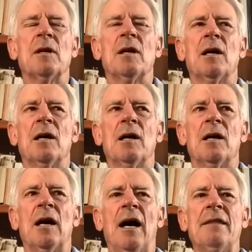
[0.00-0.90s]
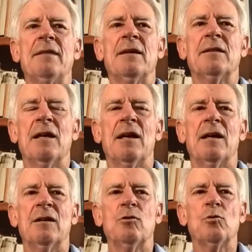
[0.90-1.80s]
I think
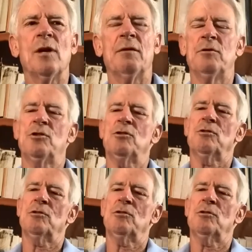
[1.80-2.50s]
they do language